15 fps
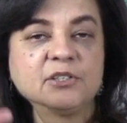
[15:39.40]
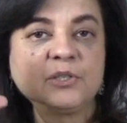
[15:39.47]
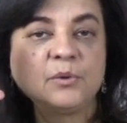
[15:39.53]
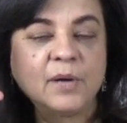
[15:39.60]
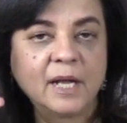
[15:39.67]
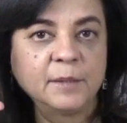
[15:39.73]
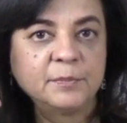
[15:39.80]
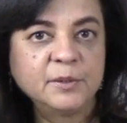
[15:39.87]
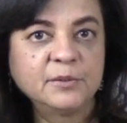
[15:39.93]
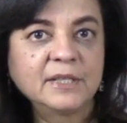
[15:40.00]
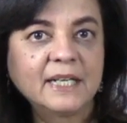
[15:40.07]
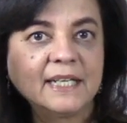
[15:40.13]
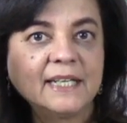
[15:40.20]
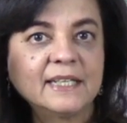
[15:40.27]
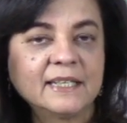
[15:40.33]
to help you
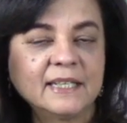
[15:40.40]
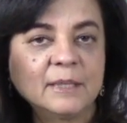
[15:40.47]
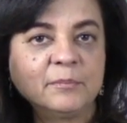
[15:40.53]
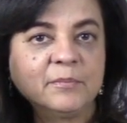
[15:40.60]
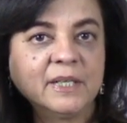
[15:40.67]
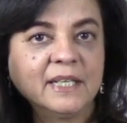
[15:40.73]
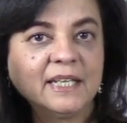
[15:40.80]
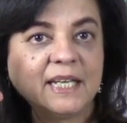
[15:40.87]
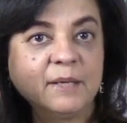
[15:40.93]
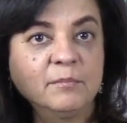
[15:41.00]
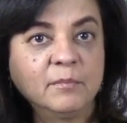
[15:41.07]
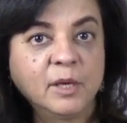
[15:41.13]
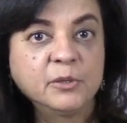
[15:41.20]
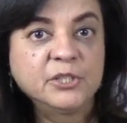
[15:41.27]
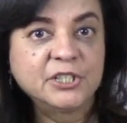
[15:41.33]
clear them
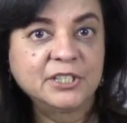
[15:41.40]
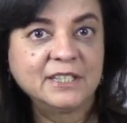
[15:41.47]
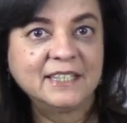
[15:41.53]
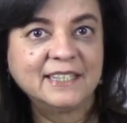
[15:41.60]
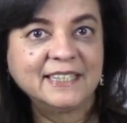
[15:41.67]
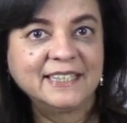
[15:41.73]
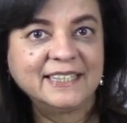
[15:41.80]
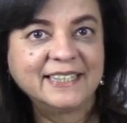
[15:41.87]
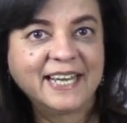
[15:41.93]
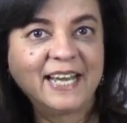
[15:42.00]
emotionally